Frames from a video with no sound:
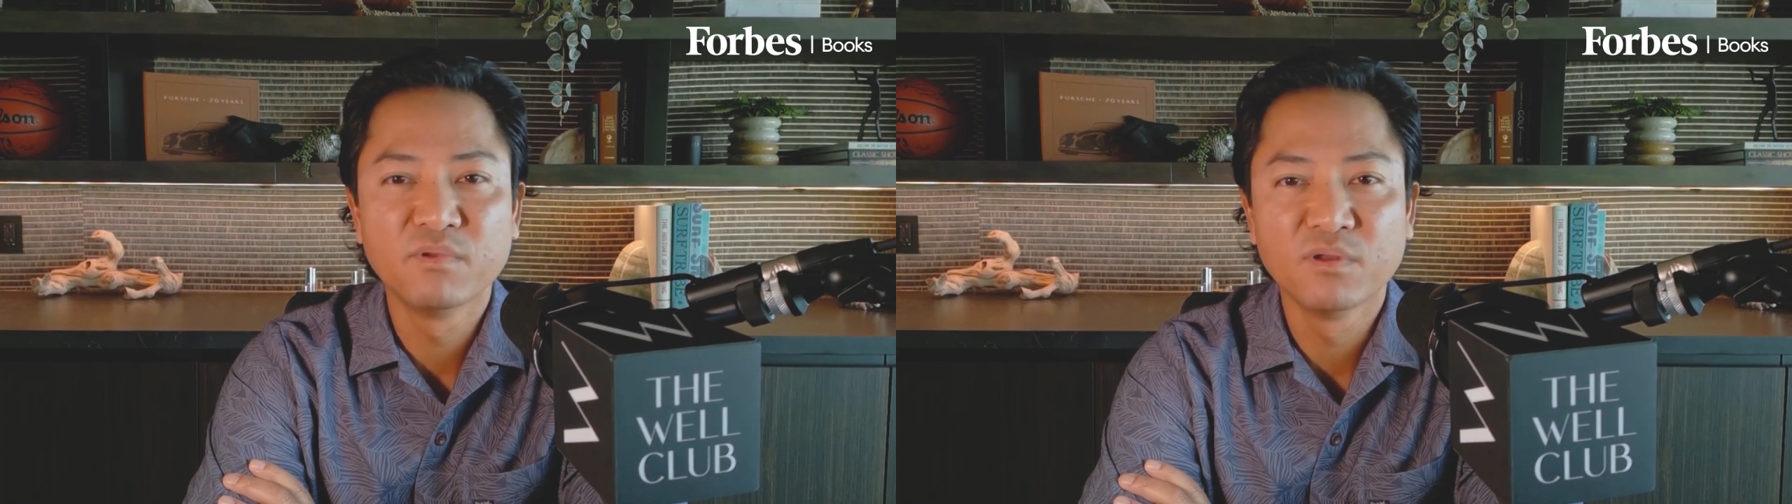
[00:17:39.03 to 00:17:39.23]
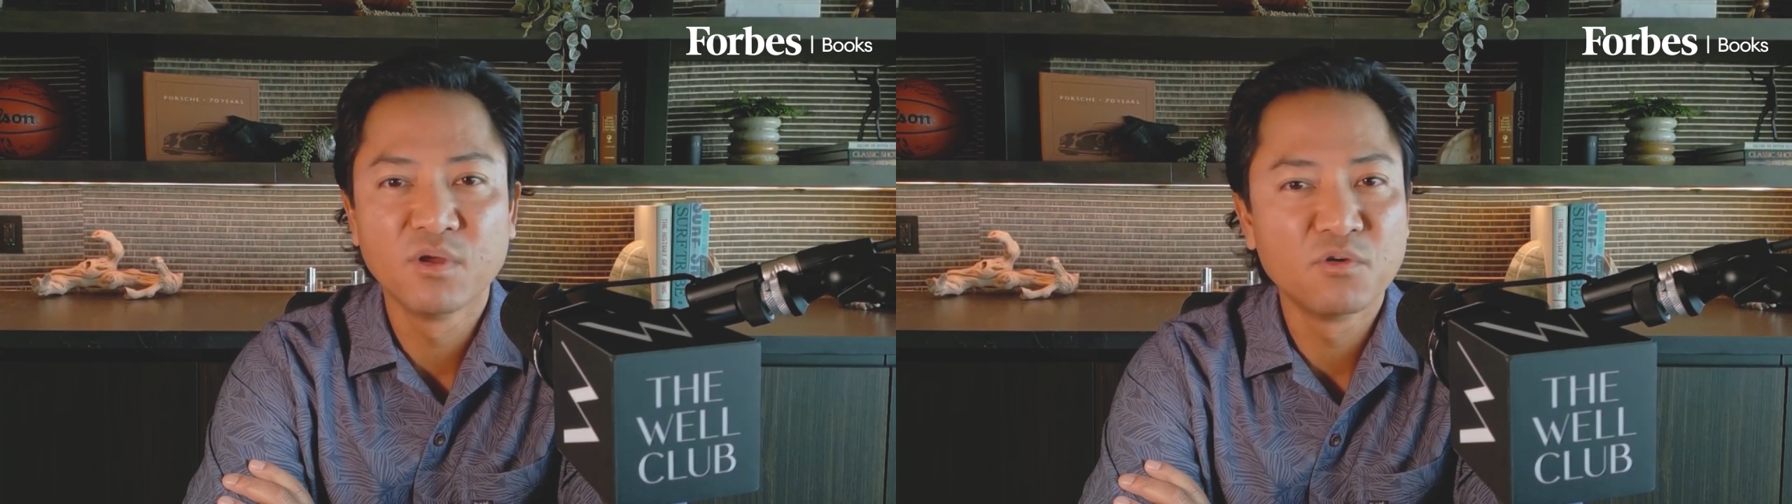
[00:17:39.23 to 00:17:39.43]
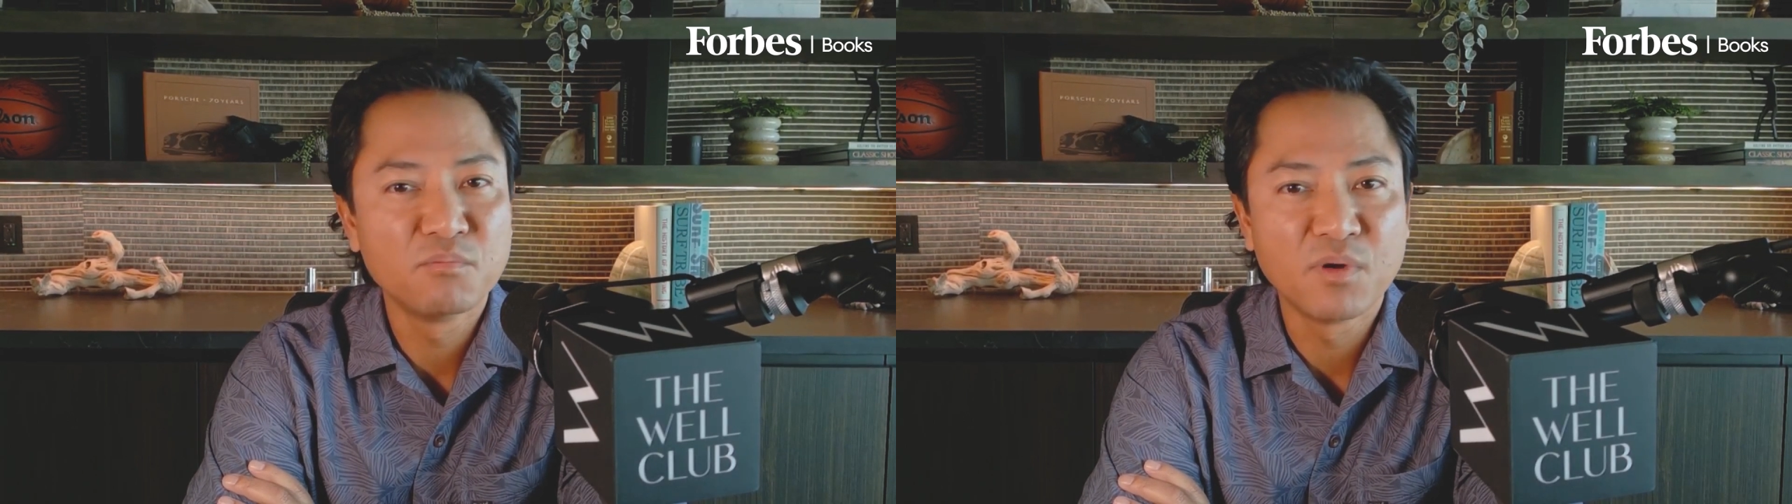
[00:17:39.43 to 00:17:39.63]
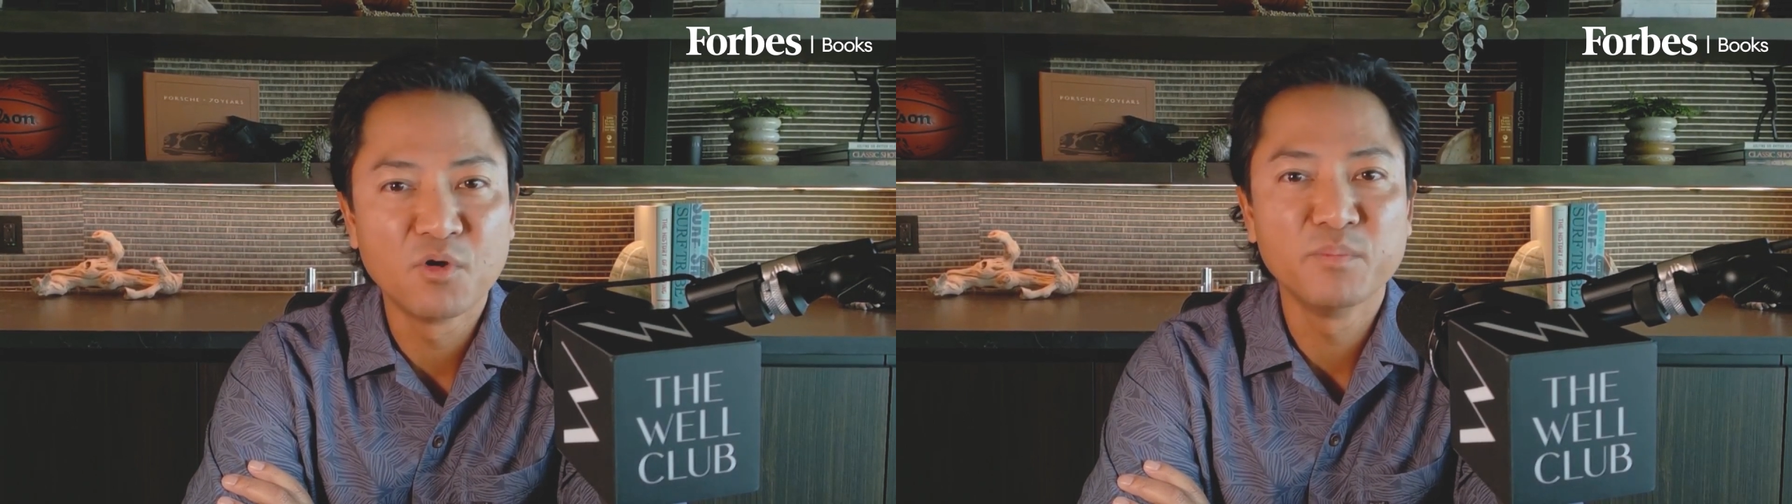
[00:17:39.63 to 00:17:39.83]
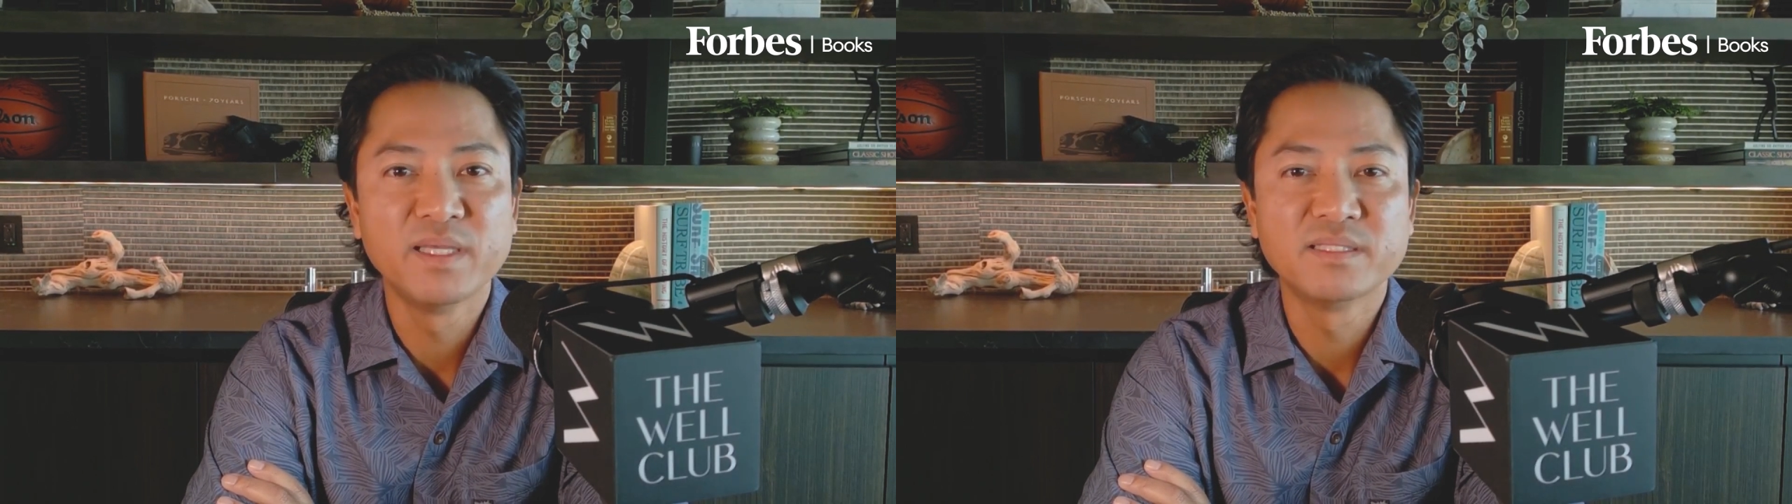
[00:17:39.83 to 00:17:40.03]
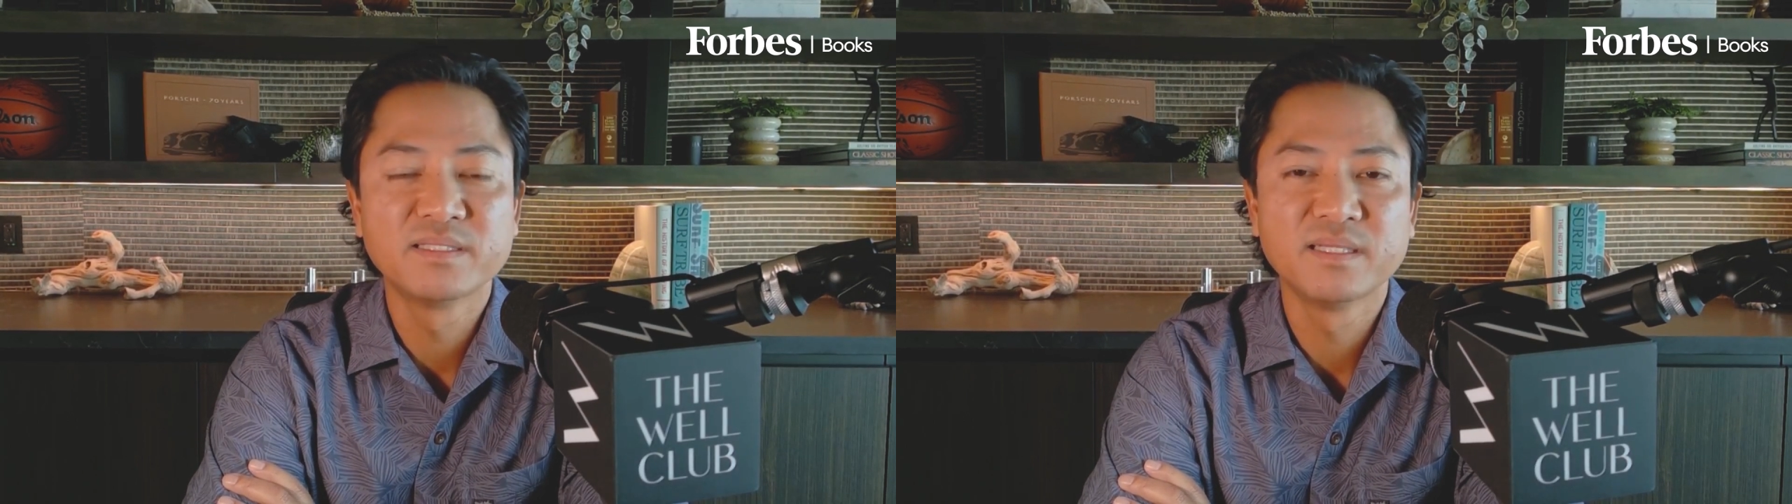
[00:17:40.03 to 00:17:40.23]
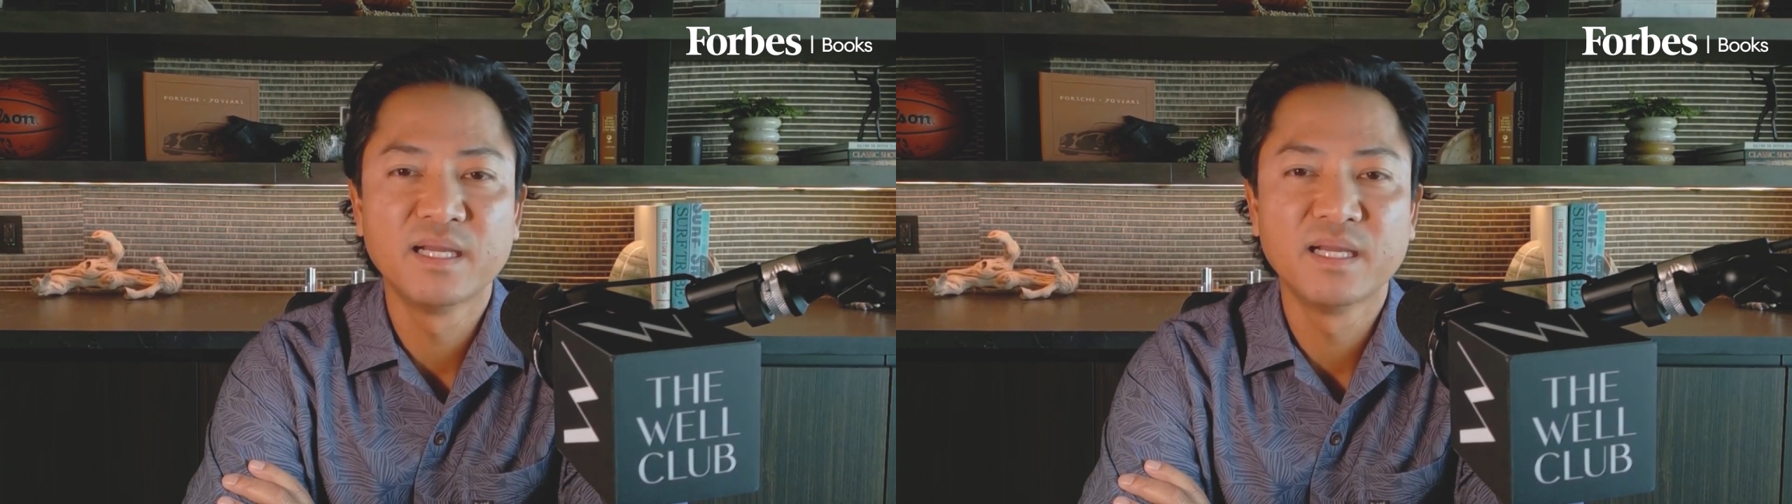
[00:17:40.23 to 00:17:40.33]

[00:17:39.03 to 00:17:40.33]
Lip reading: low moments,